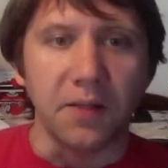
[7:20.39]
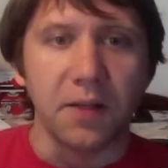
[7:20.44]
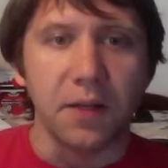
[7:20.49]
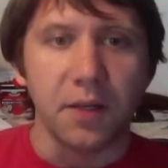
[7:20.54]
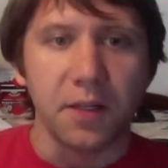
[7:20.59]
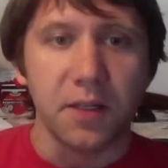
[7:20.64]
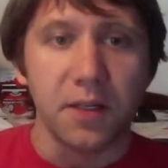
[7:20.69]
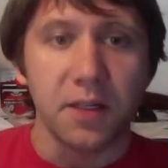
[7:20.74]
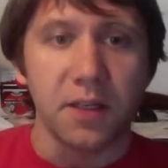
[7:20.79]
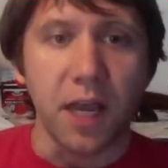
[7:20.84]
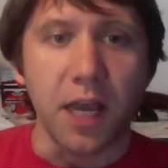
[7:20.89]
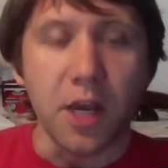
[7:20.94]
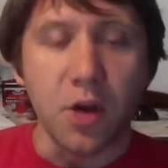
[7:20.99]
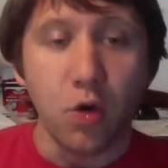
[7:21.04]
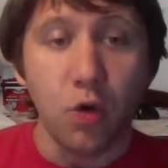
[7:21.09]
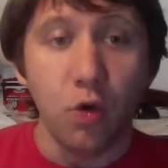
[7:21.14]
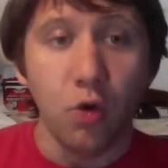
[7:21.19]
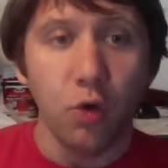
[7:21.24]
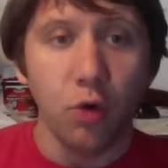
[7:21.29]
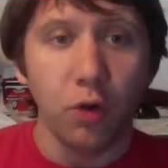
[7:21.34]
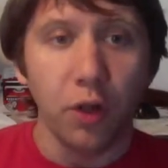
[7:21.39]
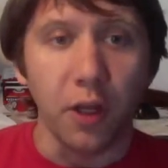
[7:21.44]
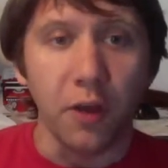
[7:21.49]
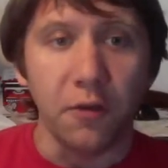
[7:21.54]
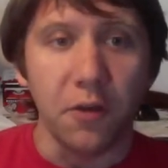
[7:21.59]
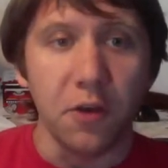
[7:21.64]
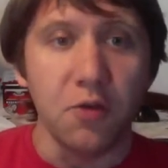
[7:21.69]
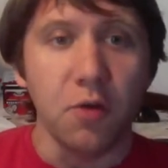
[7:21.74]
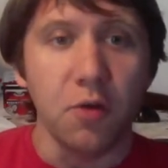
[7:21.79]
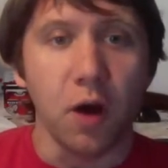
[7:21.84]
But stay
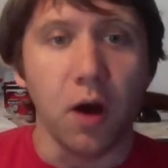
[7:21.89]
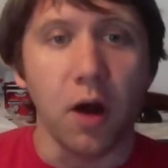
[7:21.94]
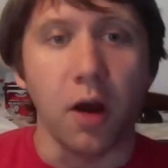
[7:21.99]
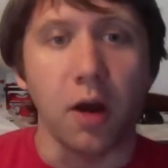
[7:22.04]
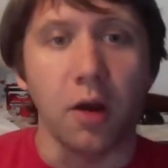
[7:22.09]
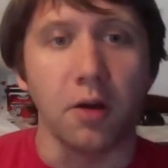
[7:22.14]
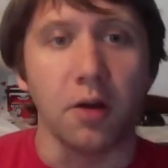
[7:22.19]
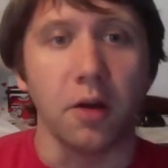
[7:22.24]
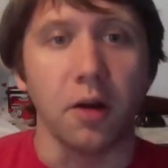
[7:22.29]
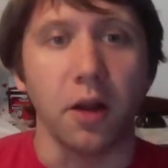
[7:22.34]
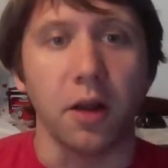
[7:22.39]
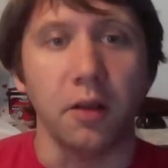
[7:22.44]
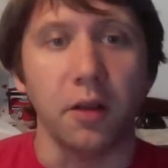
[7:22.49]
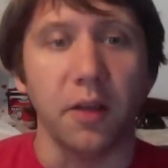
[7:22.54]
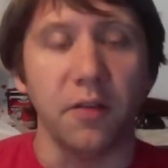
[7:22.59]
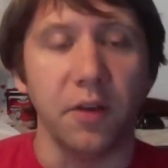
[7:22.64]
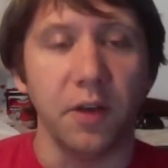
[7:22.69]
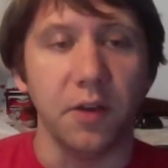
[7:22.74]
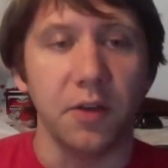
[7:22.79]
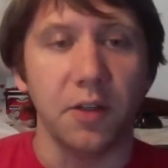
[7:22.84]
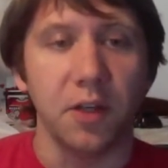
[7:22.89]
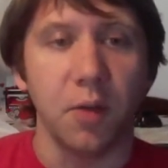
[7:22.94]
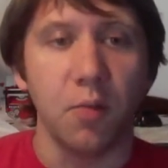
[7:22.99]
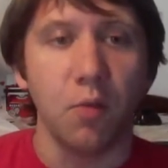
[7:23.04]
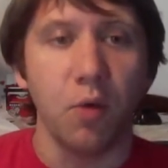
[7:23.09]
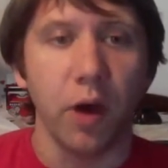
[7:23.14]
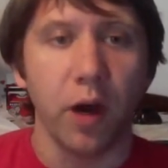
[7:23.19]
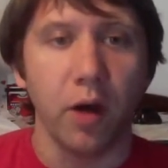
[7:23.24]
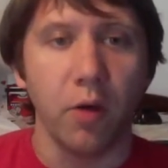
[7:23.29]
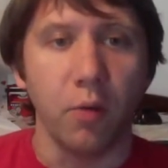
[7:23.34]
cool if you are
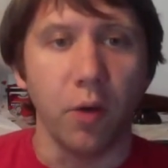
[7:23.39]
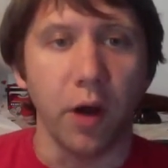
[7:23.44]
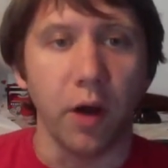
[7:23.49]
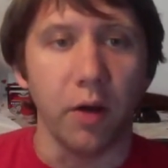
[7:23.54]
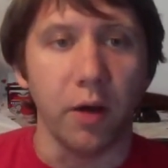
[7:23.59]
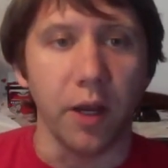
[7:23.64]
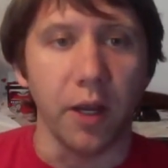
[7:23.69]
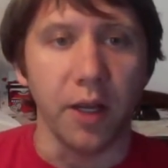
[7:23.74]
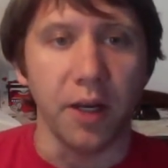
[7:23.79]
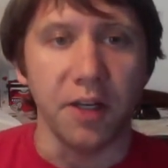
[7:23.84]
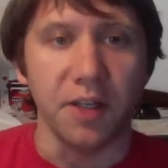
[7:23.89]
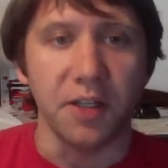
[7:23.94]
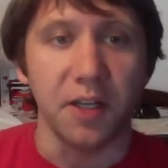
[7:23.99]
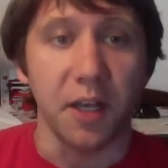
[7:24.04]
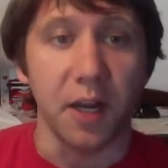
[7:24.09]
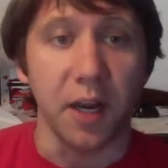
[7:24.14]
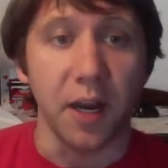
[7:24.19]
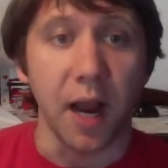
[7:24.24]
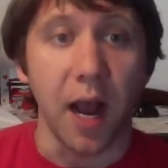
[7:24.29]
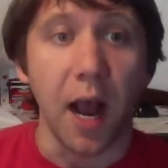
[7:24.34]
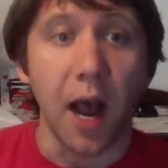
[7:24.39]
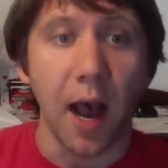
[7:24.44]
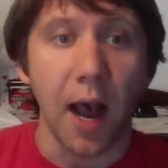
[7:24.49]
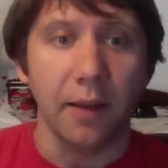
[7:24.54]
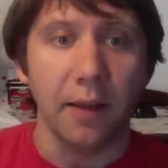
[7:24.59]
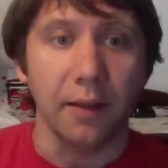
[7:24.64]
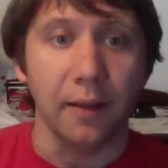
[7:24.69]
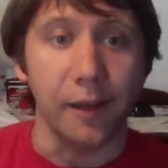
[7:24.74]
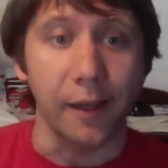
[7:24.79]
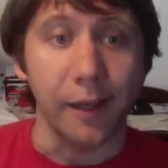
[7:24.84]
living somewhere where it is getting
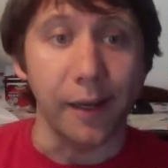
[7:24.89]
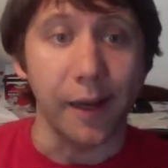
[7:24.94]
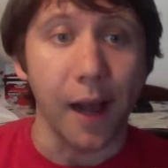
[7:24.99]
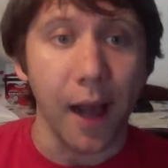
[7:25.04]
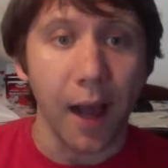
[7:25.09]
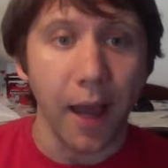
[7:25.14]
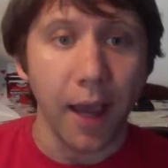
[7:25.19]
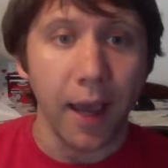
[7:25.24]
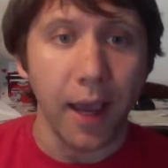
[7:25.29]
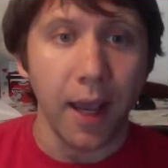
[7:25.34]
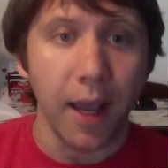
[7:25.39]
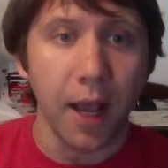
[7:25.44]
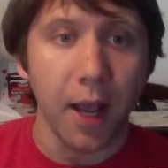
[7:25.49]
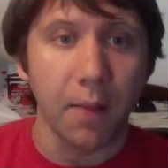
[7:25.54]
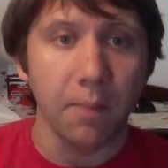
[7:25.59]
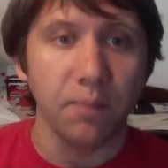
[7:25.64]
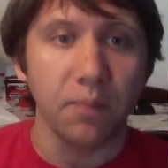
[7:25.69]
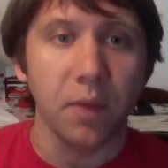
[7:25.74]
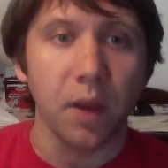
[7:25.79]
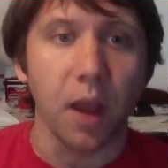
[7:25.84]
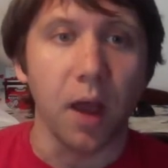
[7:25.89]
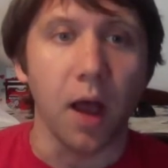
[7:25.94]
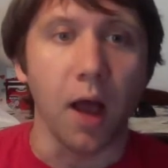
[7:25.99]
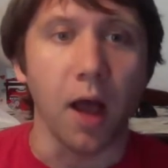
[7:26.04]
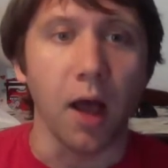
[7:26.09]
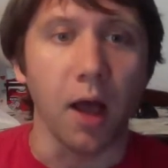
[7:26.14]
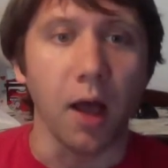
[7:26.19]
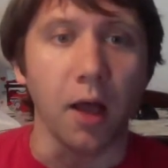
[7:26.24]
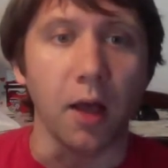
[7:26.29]
hot like I am.